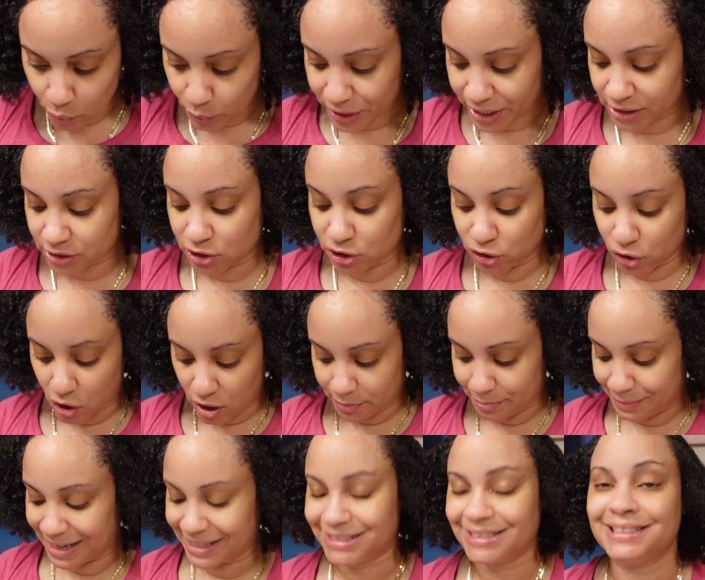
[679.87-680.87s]
we can start
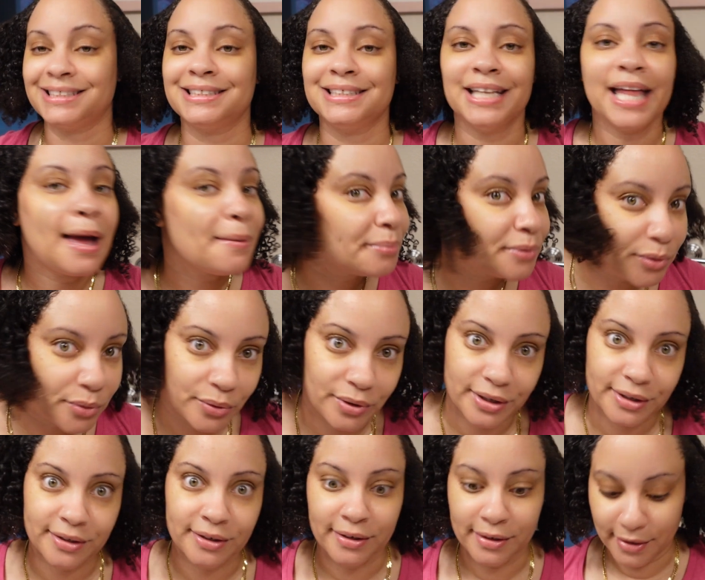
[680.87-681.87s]
by slapping
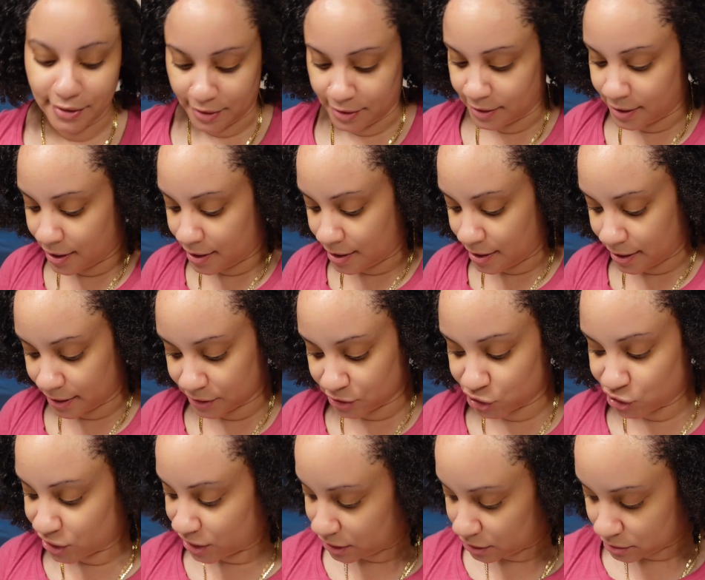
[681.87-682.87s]
on
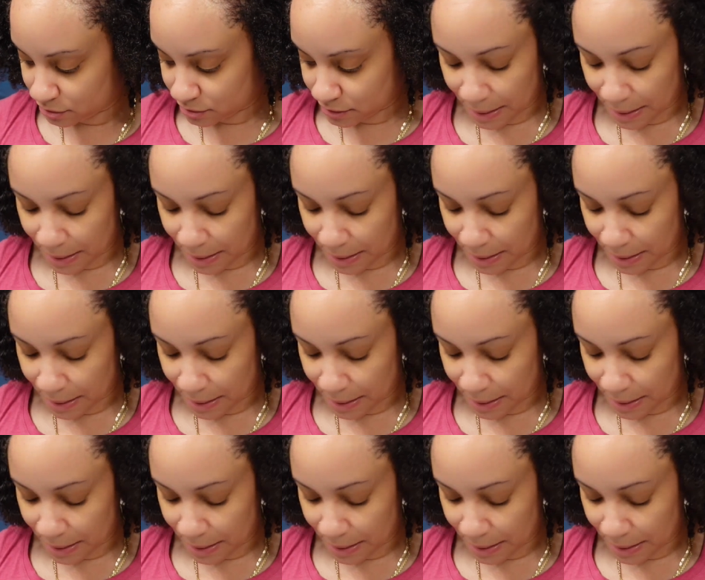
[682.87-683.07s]
gel.